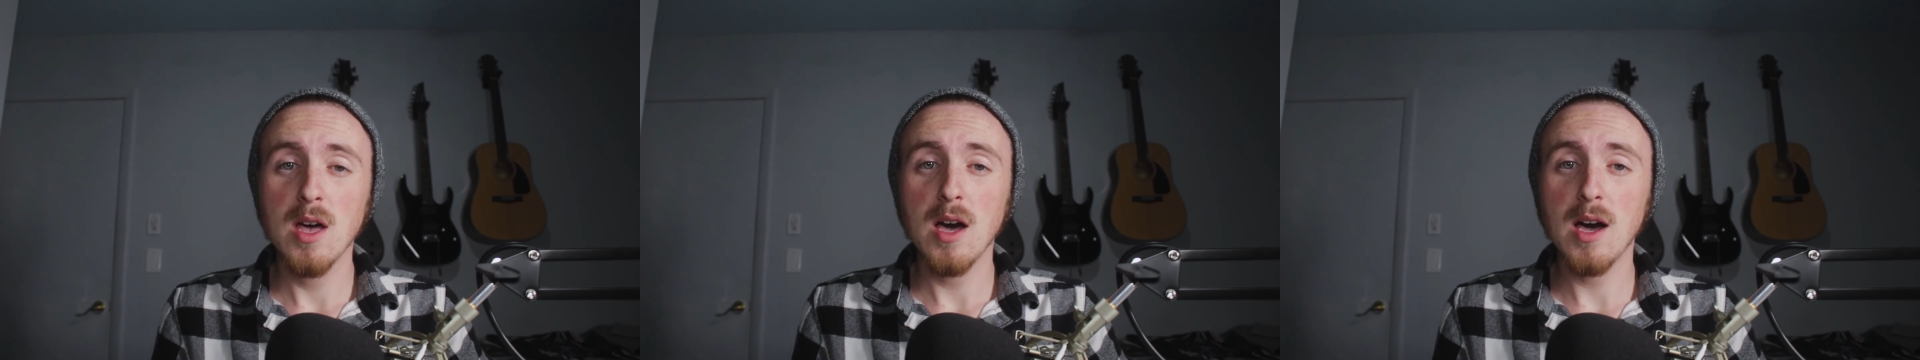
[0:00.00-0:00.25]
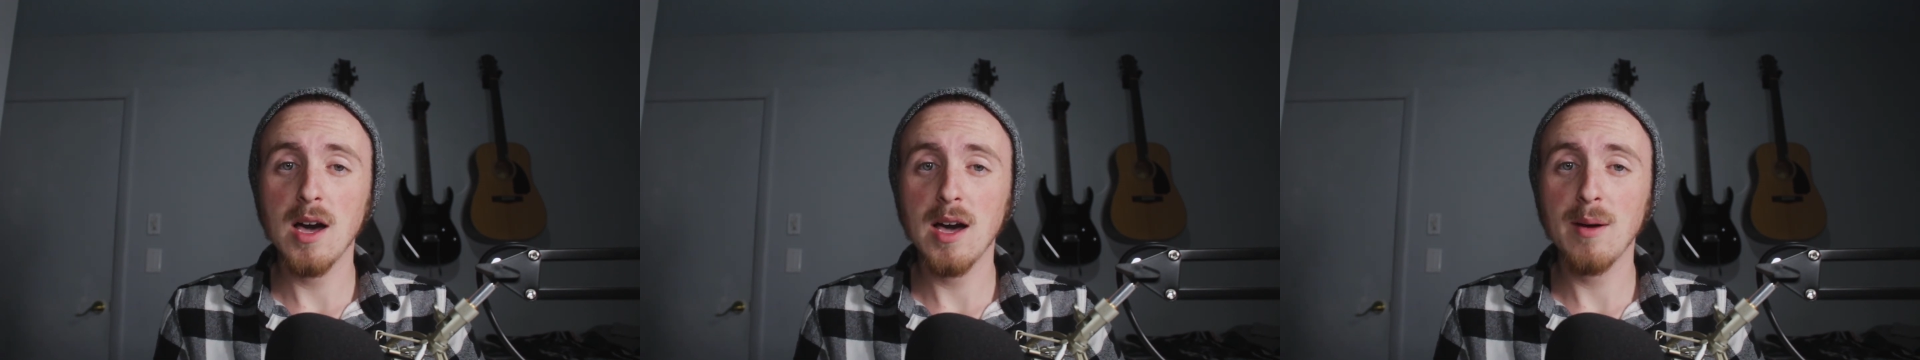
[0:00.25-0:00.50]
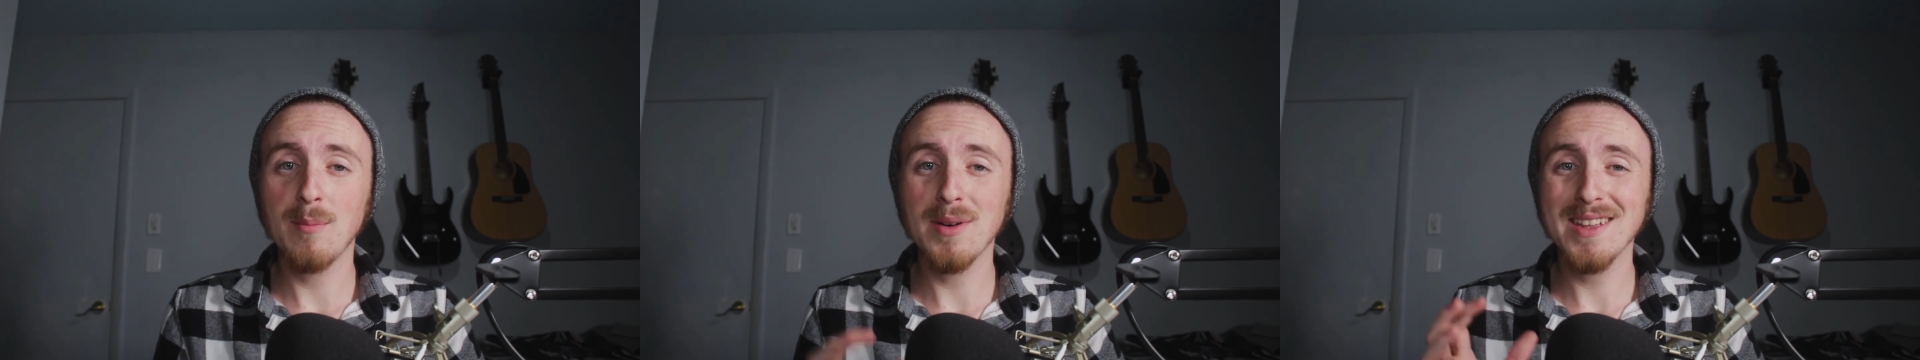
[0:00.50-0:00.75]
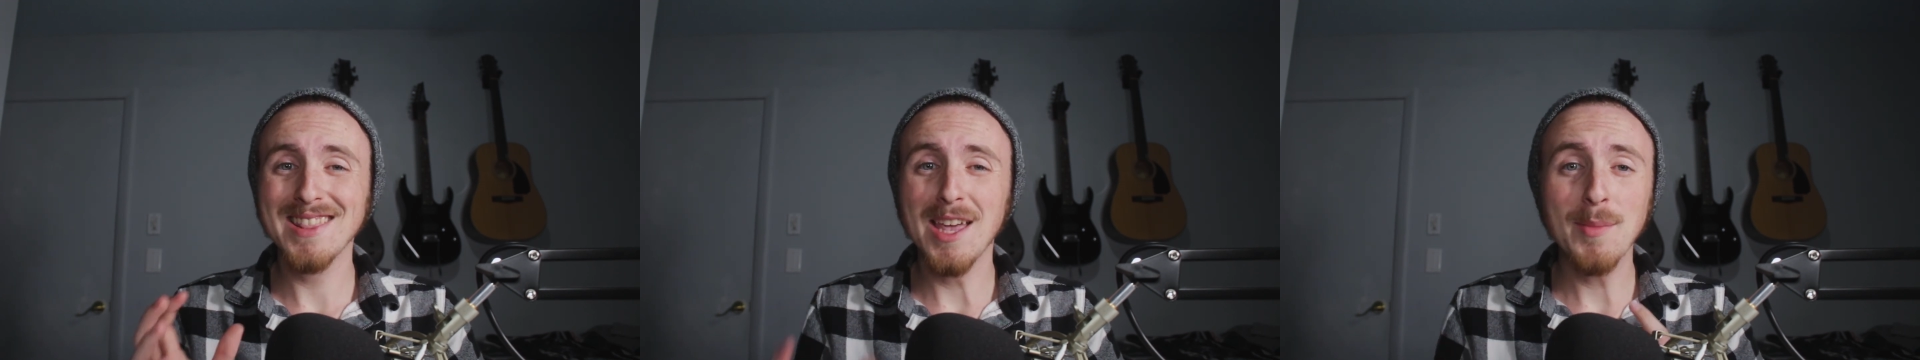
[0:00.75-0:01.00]
Uh,
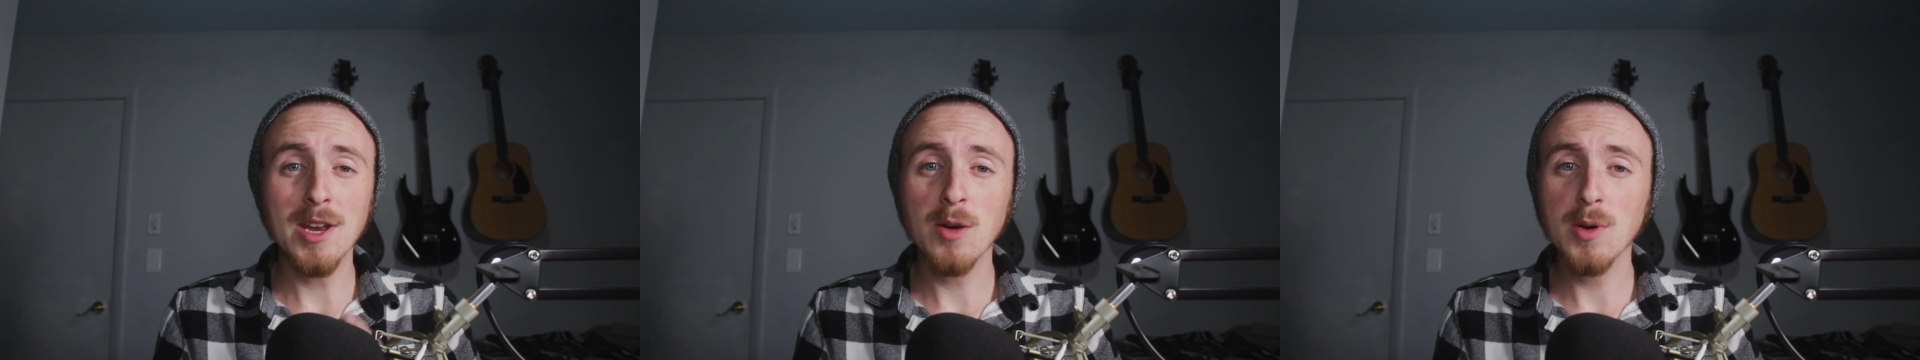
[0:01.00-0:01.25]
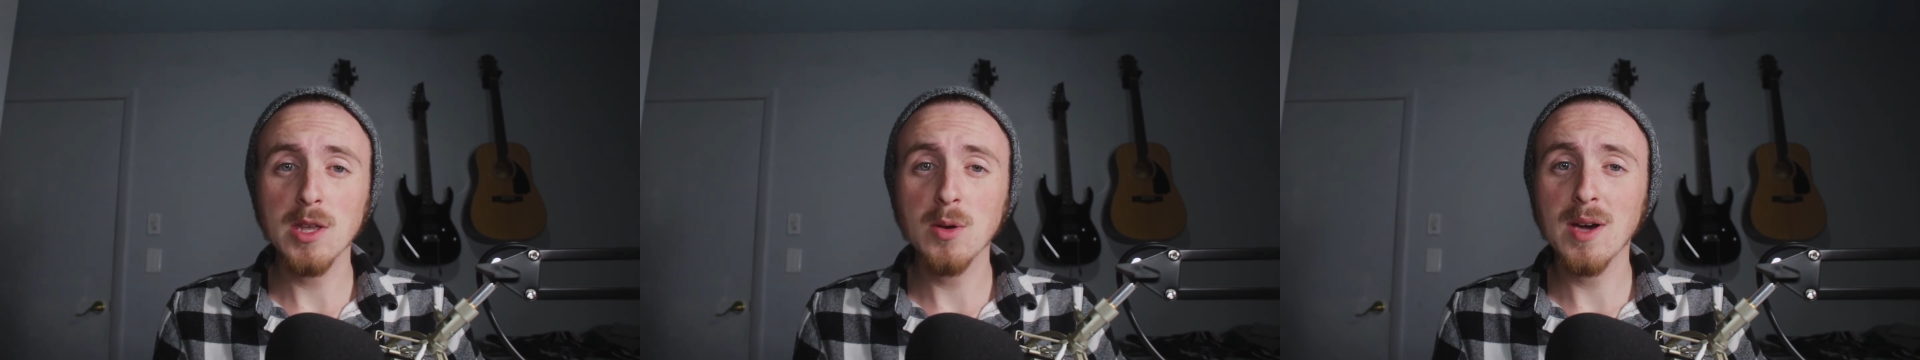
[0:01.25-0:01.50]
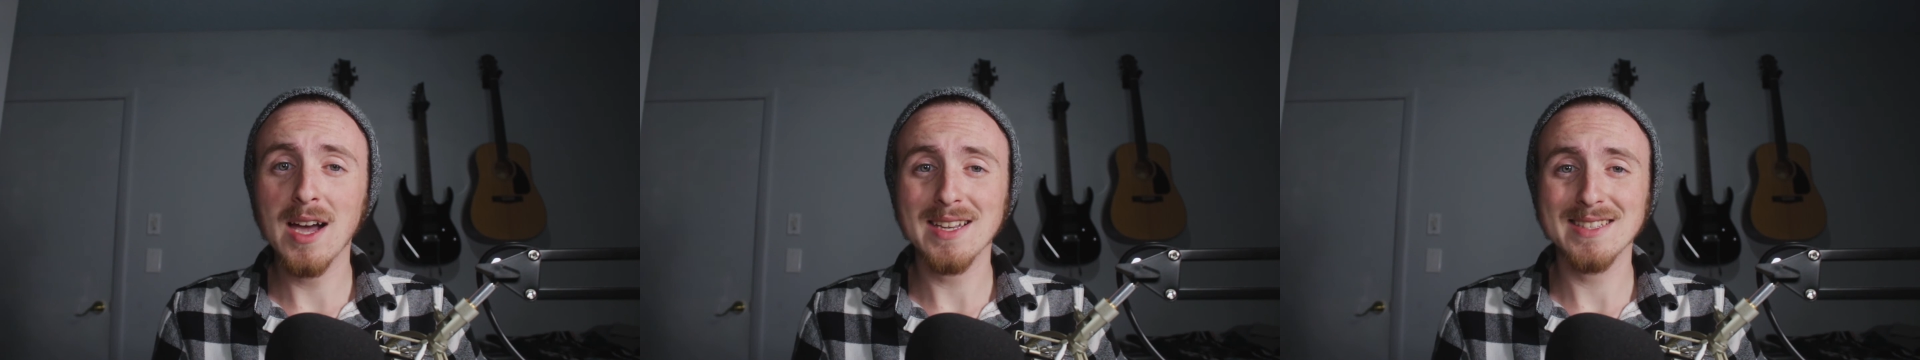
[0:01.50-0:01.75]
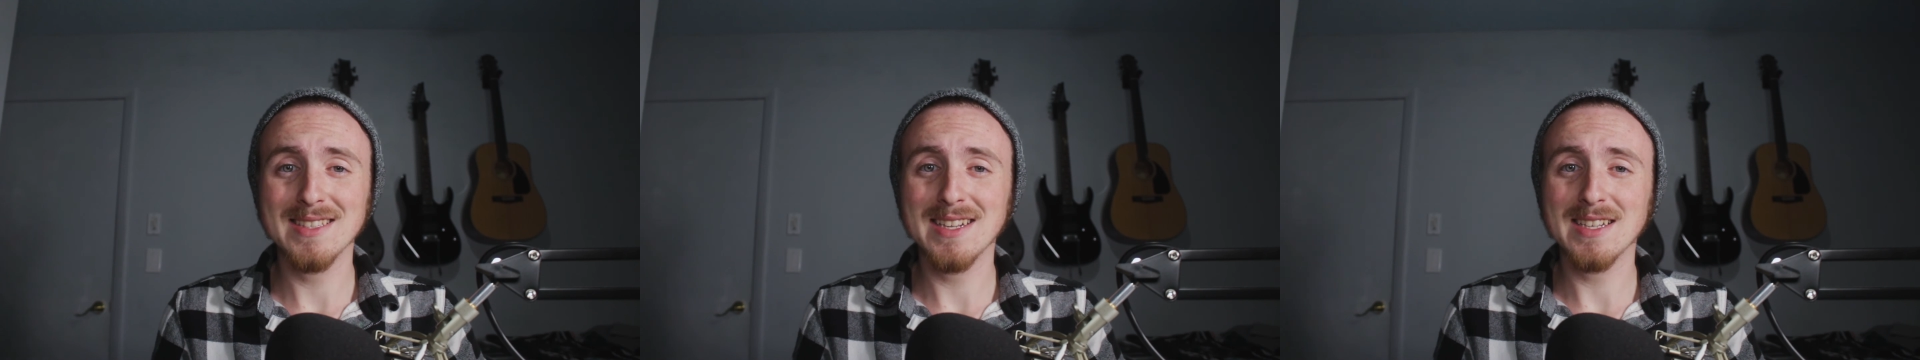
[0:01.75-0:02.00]
but let me know what you
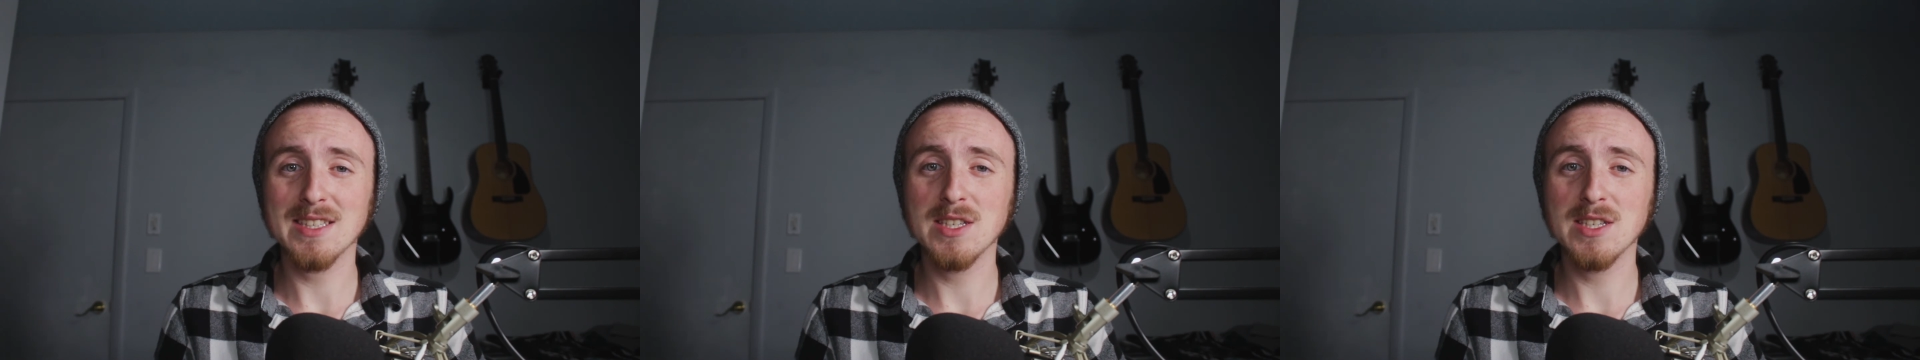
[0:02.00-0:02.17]
guys think.